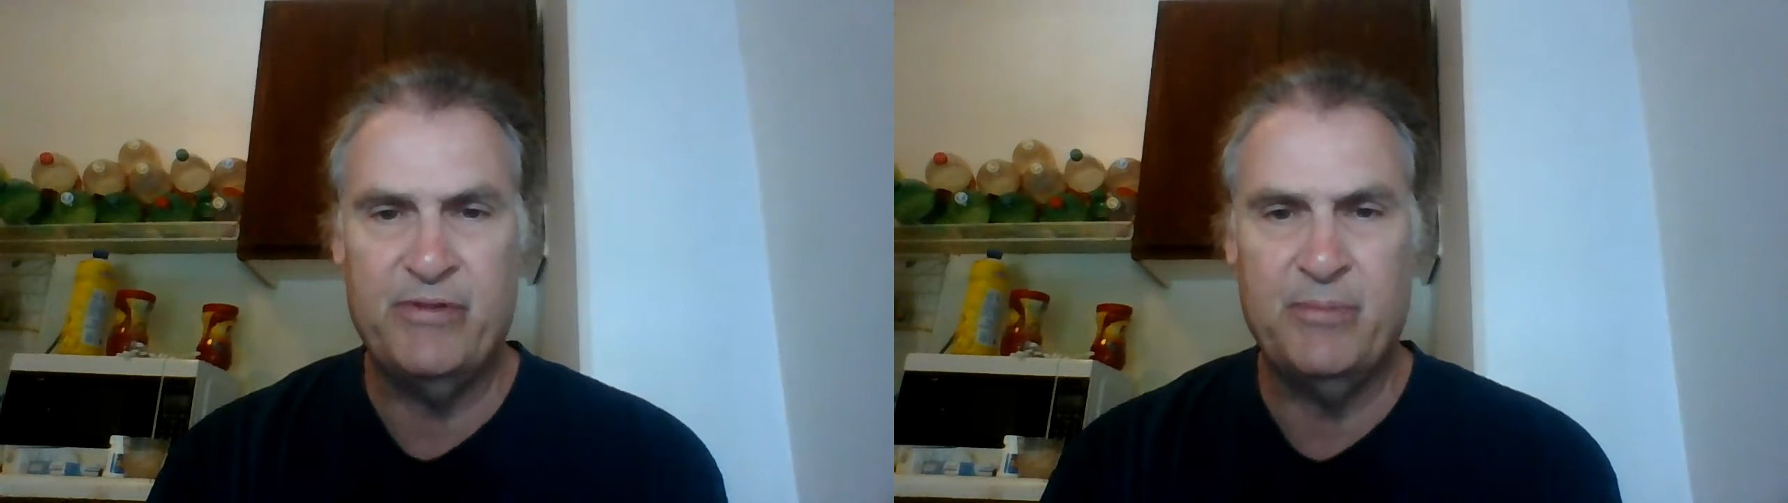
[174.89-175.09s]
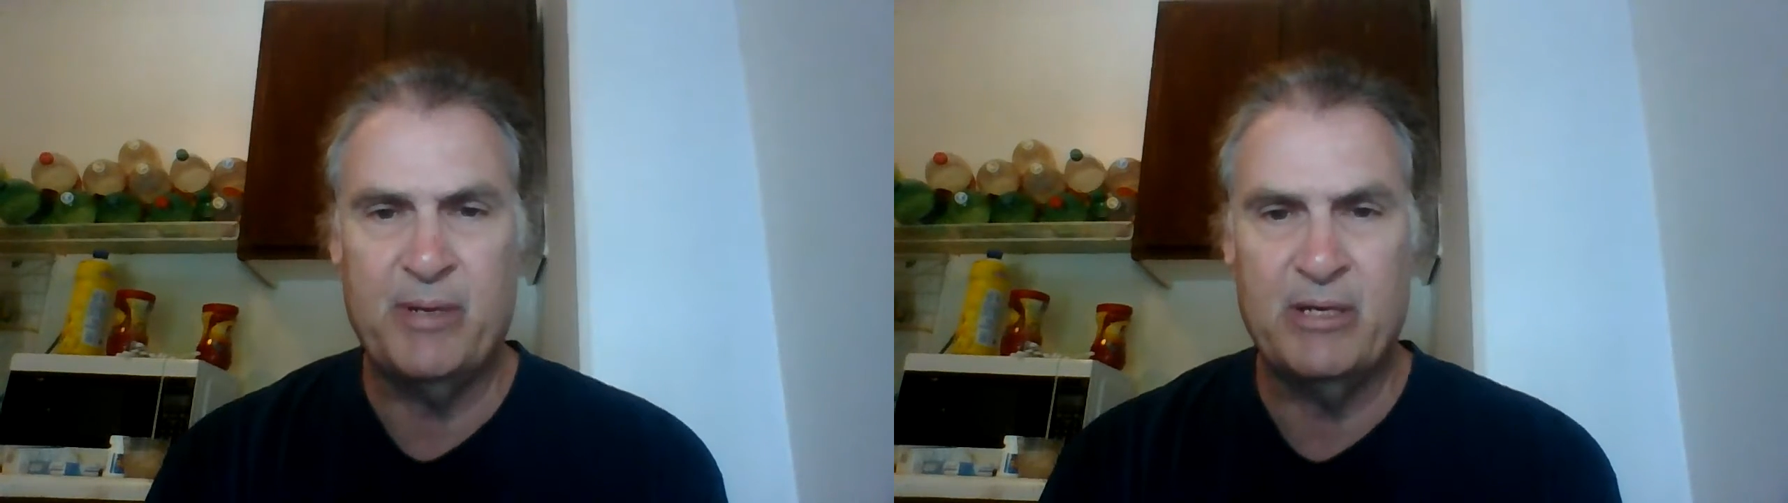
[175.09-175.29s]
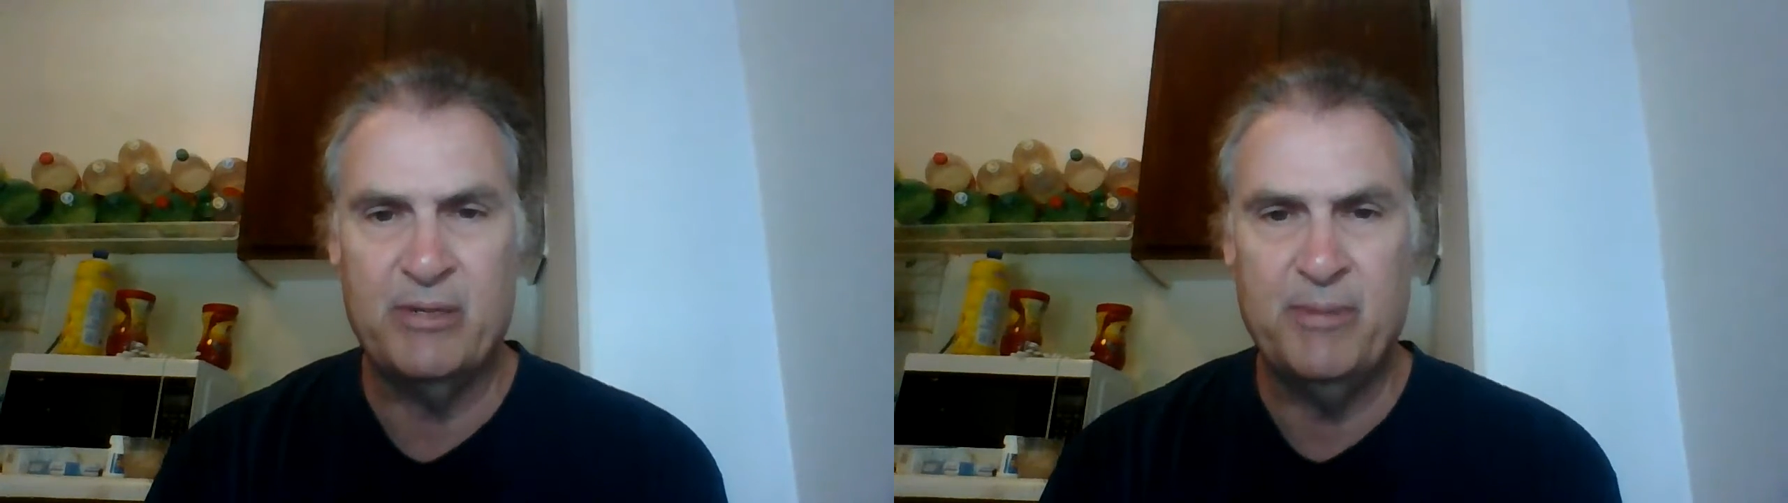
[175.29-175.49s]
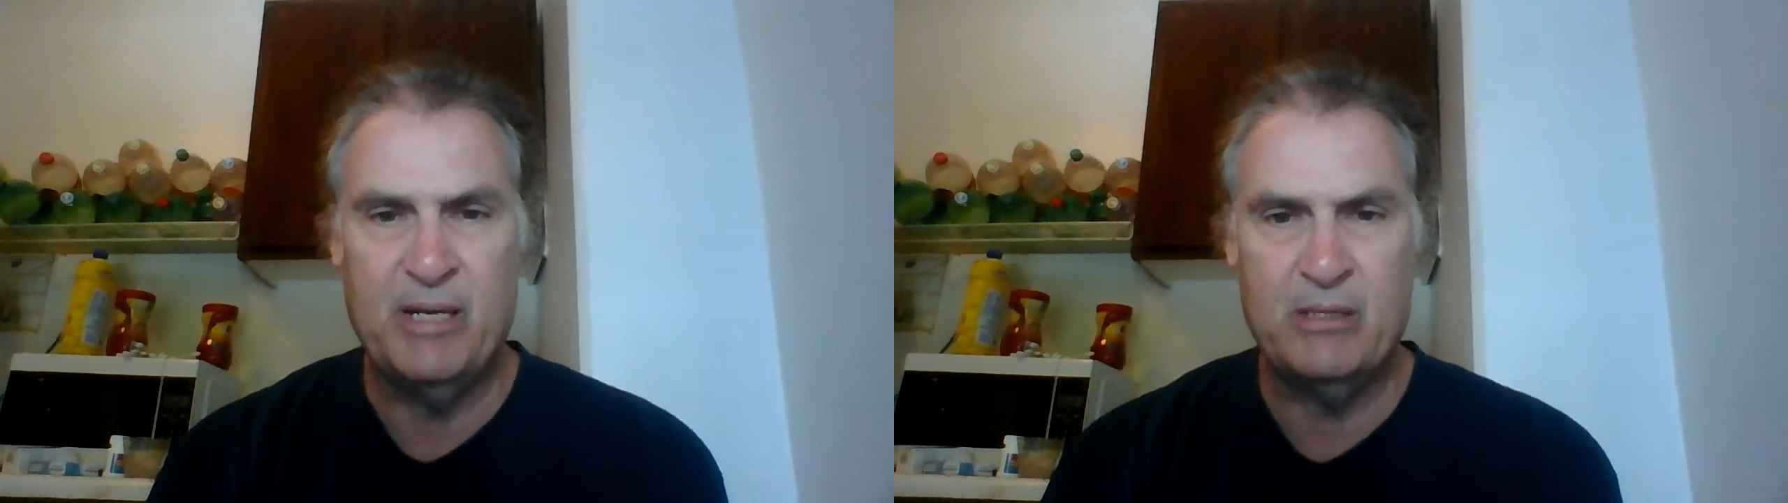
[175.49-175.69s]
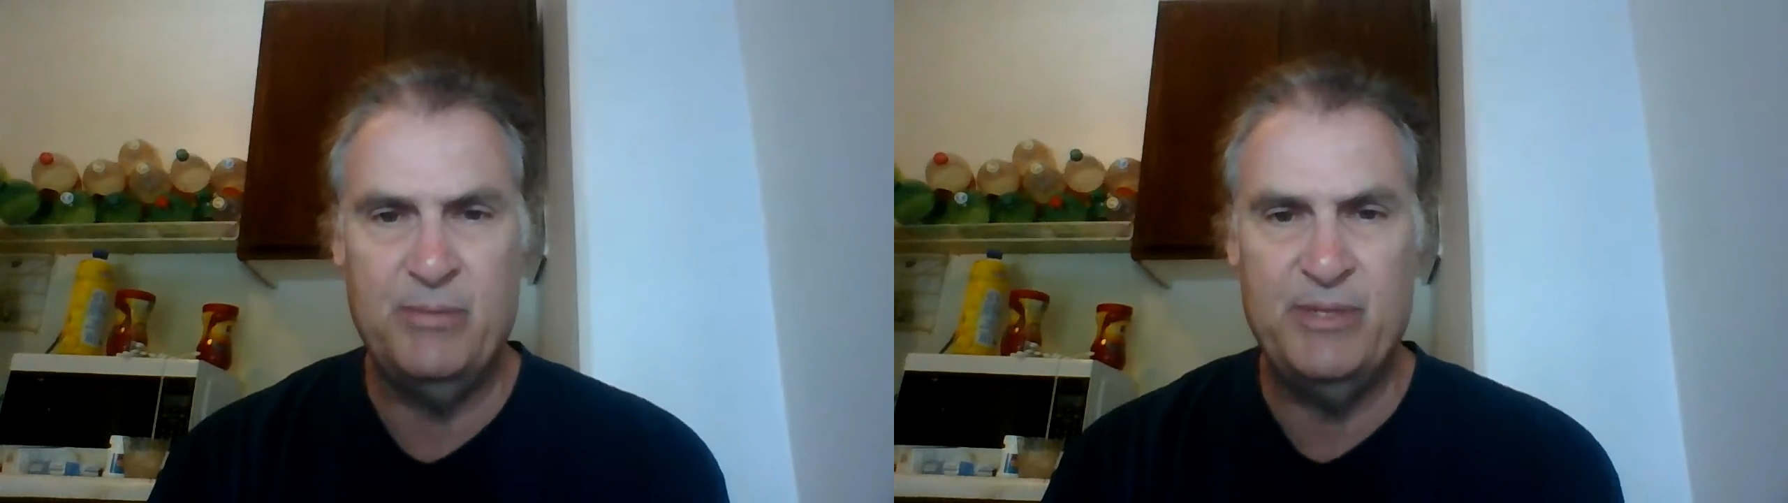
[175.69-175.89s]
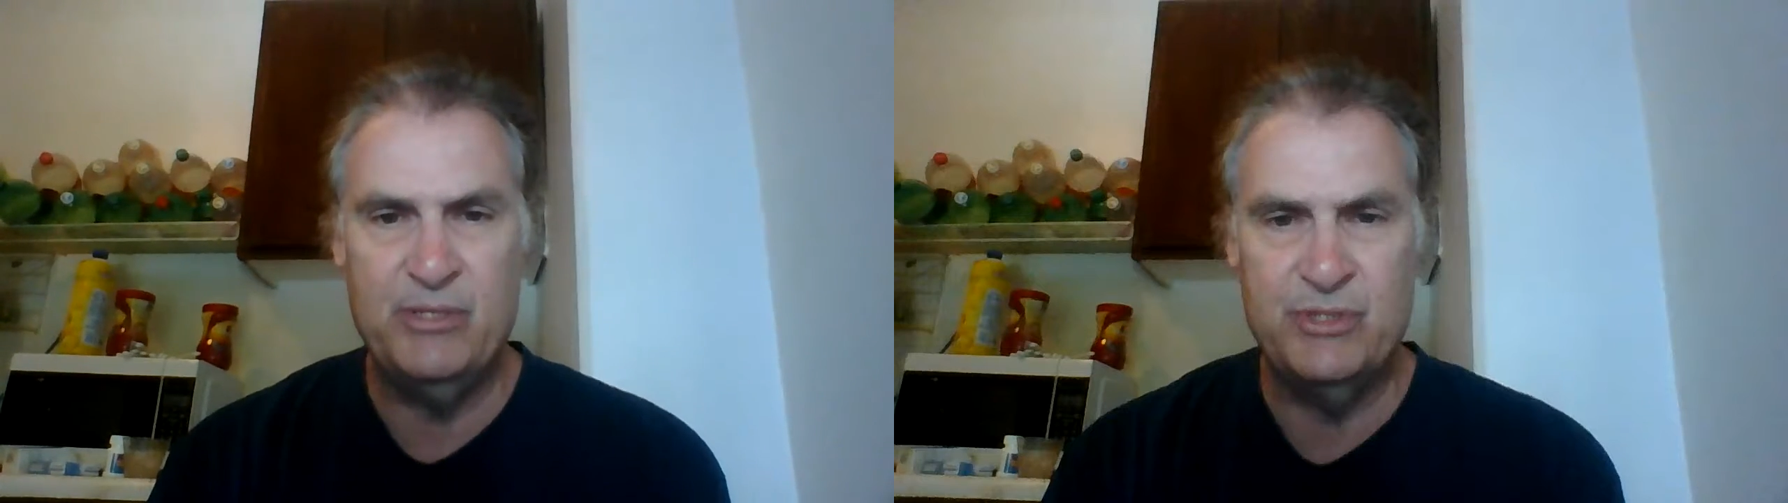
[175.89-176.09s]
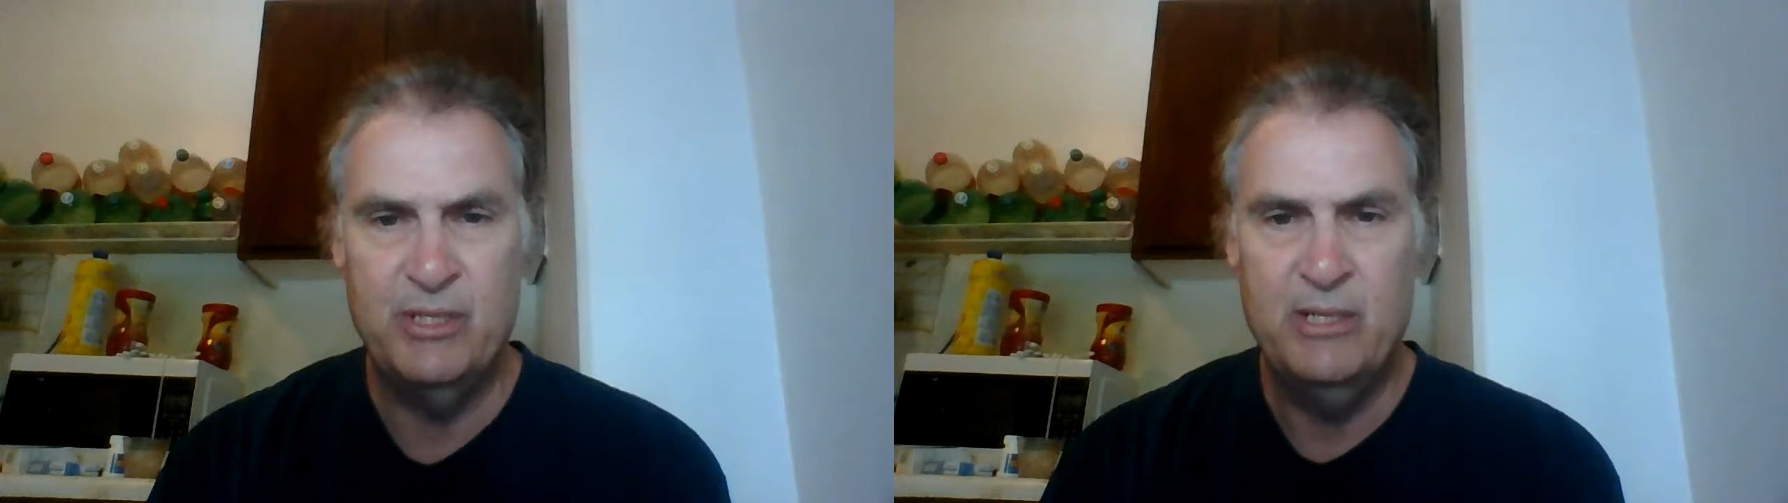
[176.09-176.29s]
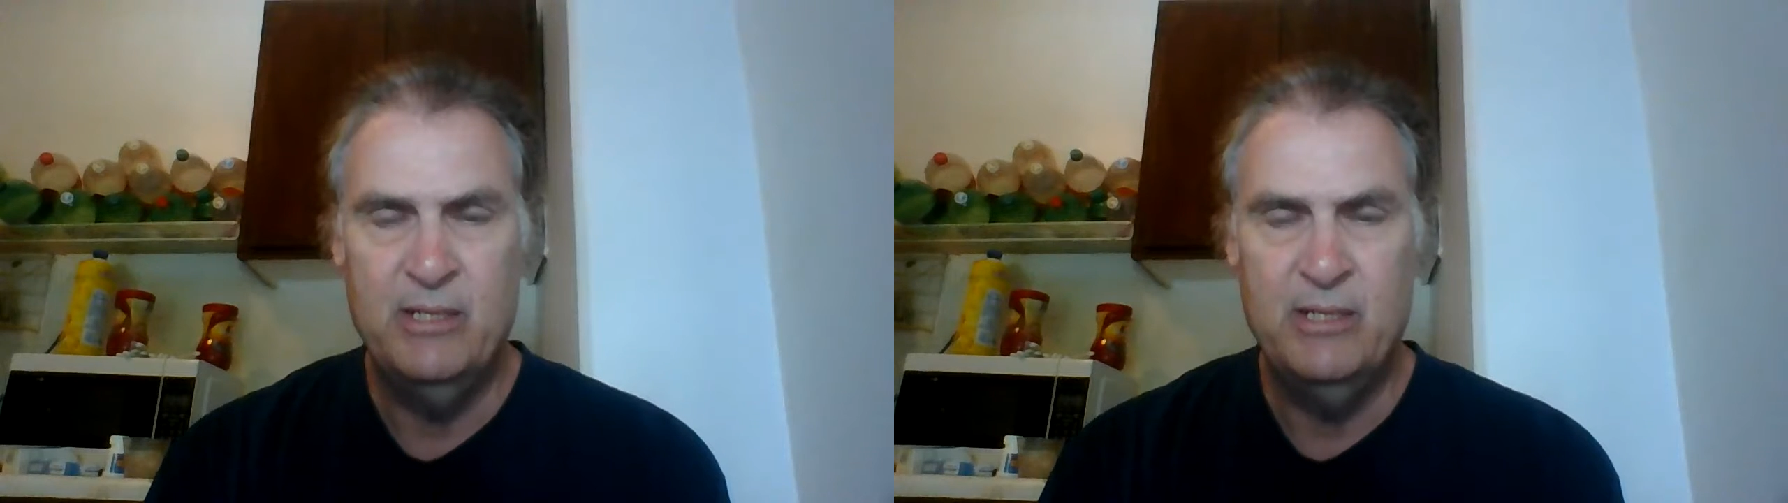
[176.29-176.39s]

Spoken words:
the part of the medical bills